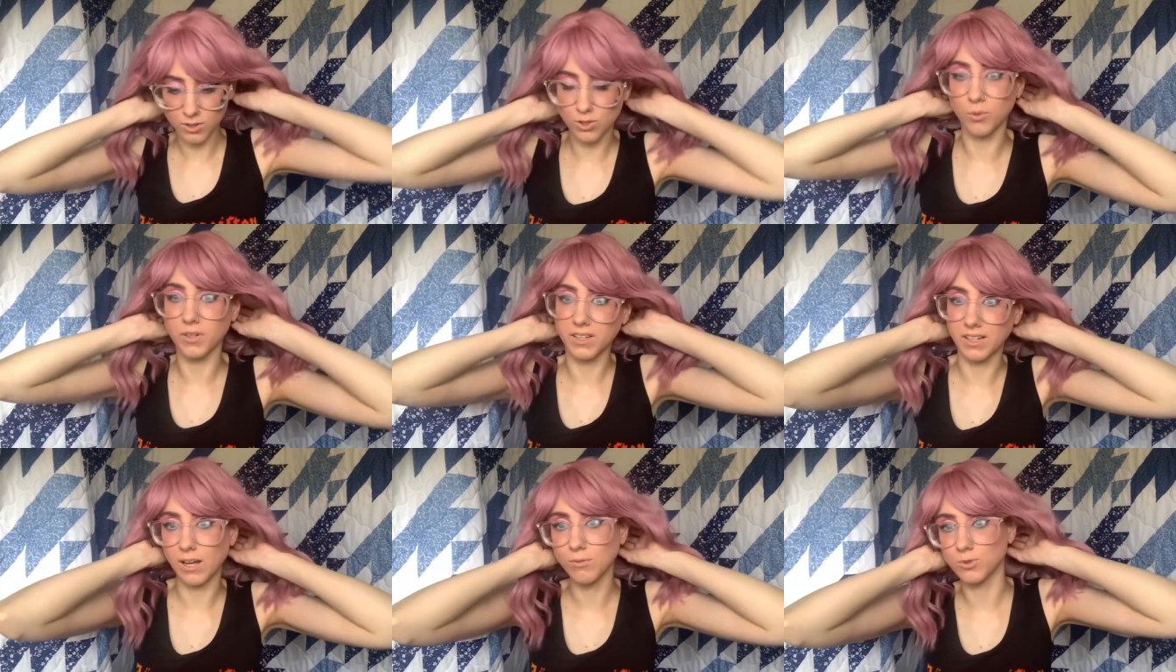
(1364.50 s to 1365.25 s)
squeak.
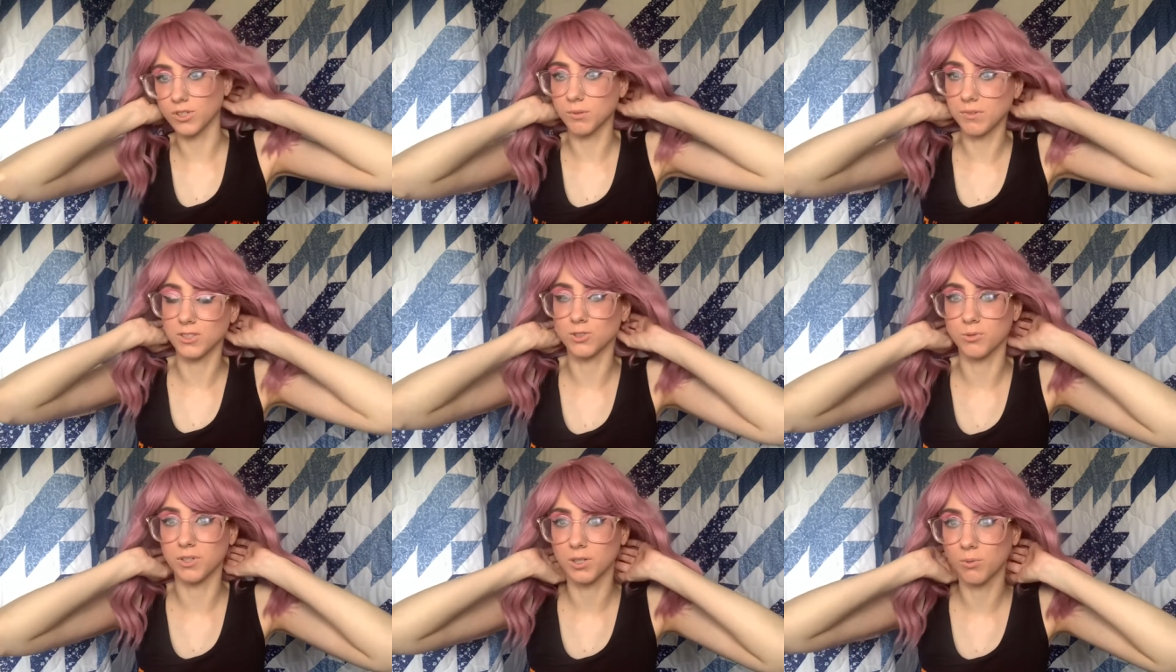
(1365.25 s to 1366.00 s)
Now I'm trying to make it
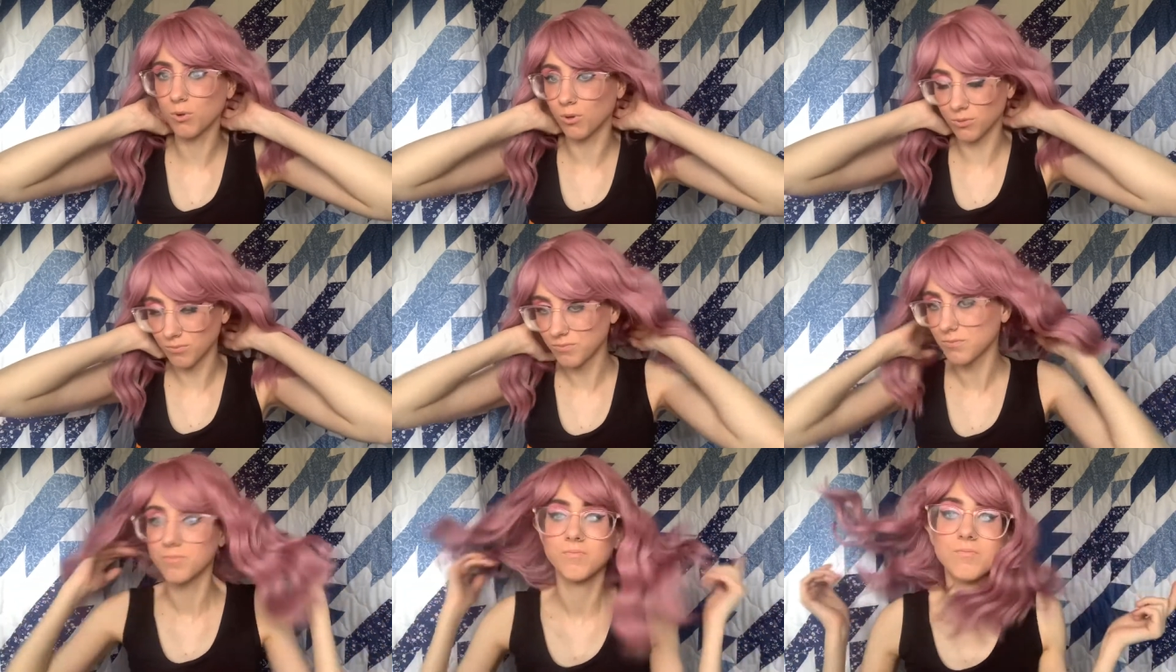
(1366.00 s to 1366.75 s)
squeak and it won't.
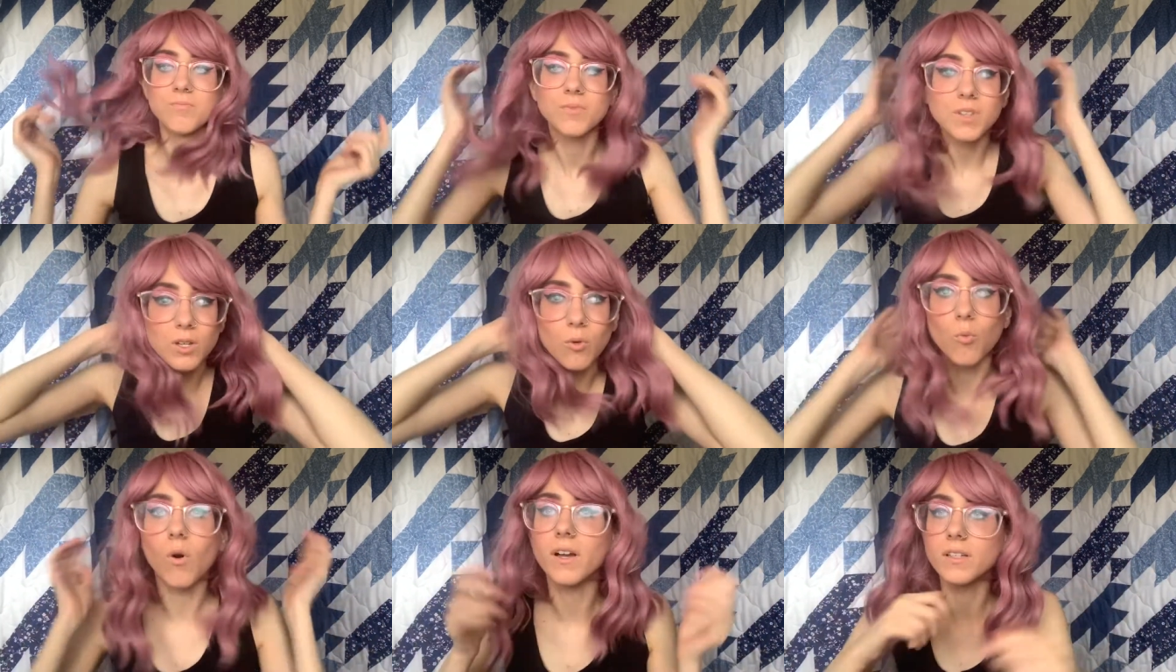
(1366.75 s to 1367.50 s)
Like,
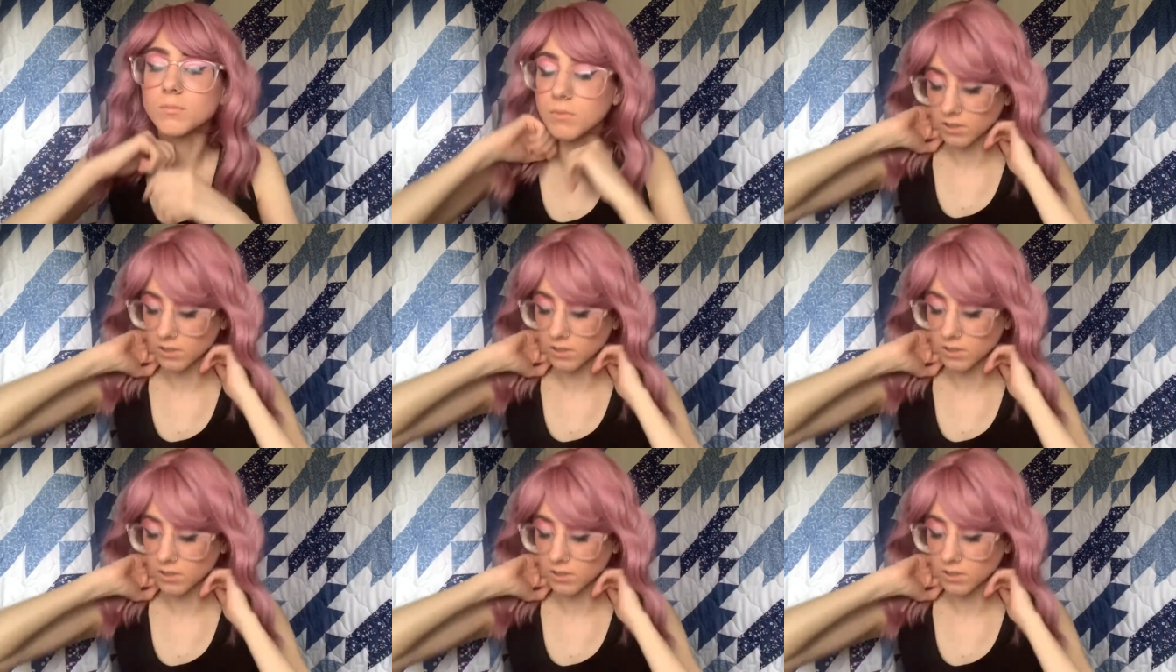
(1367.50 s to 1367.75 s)
why does my